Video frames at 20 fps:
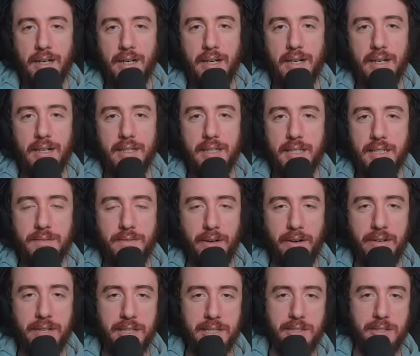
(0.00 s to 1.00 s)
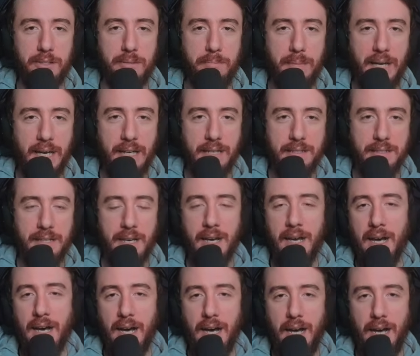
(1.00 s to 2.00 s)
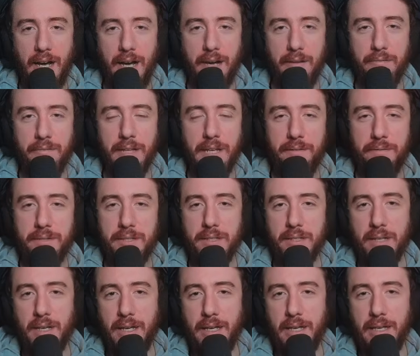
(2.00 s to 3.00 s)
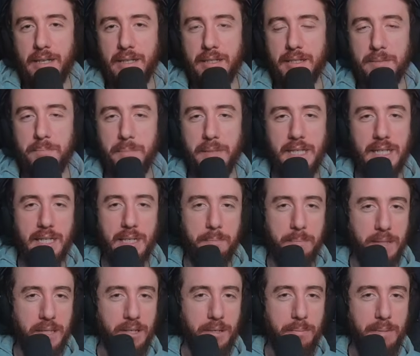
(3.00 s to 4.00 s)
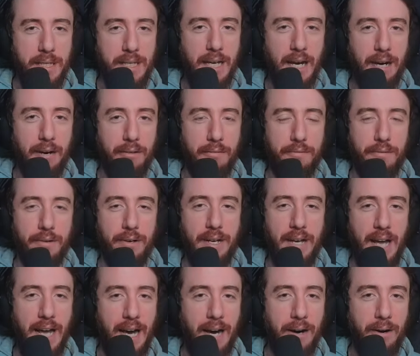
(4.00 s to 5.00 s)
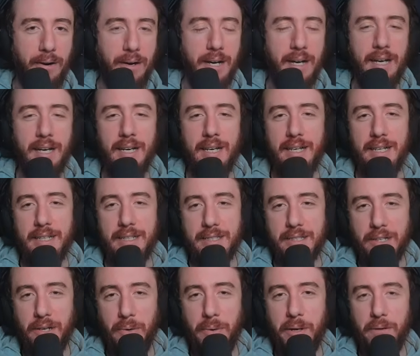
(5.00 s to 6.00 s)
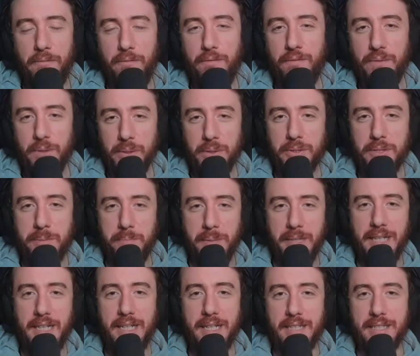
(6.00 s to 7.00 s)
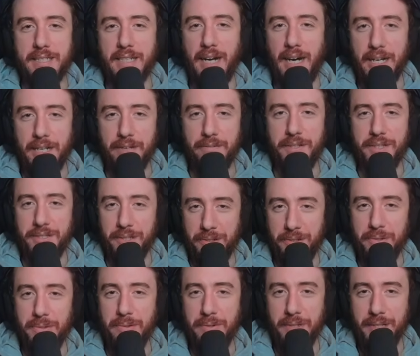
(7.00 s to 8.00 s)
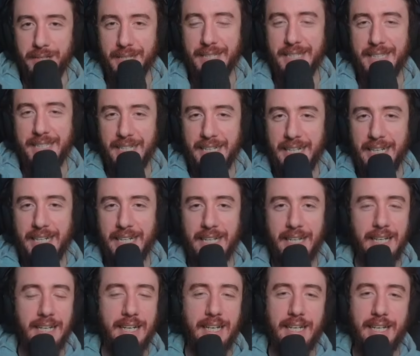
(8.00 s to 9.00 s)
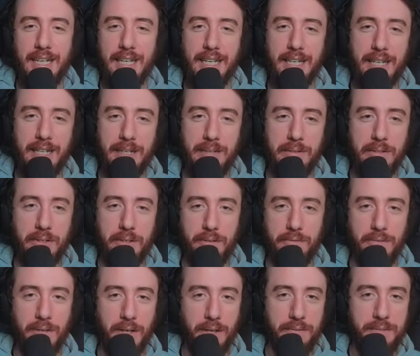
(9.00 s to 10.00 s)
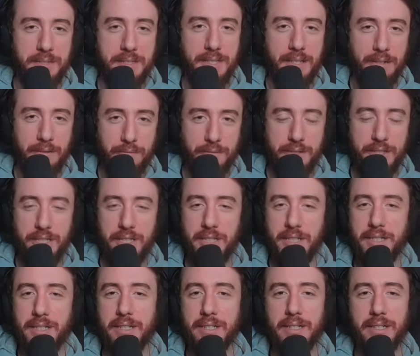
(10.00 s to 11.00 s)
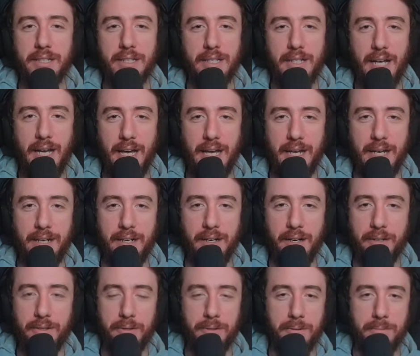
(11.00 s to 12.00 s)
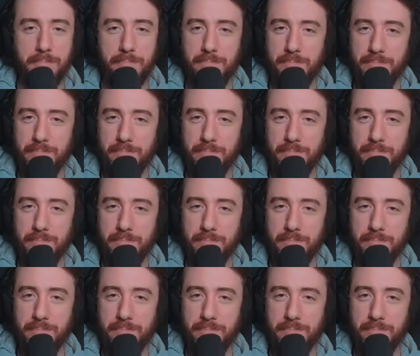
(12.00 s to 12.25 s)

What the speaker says: on these various domains. I've left a speed POB out for now. Going full speed is kind of its own thing. It could involve self-chill and other